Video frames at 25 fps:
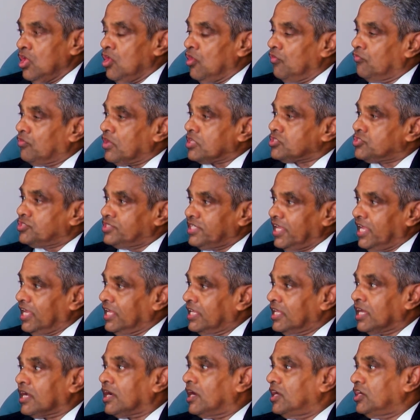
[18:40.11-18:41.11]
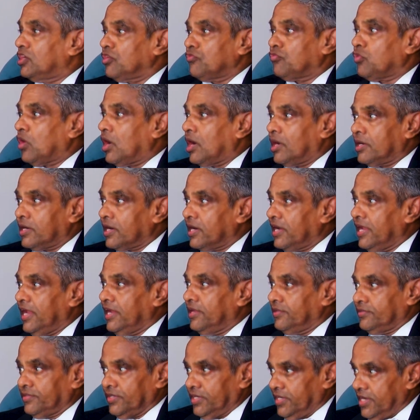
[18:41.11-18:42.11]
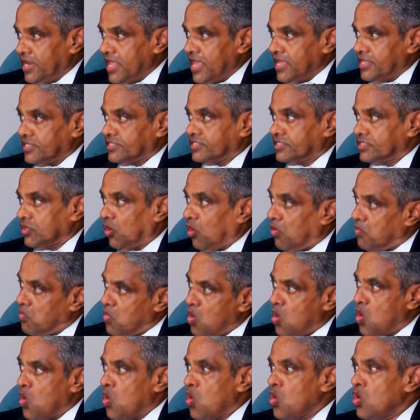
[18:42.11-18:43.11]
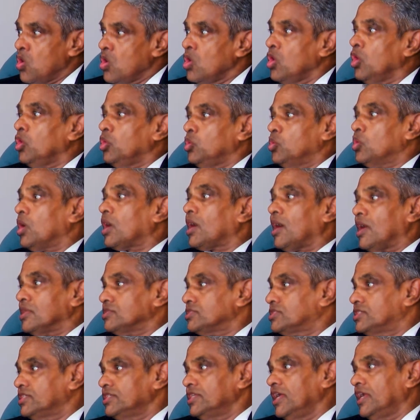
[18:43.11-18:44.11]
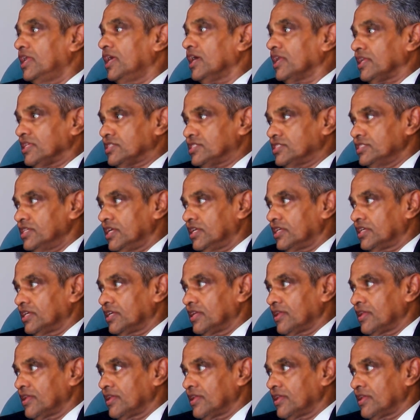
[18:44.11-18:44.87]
If you are staying in the country for 183 days or more, you are considered a resident.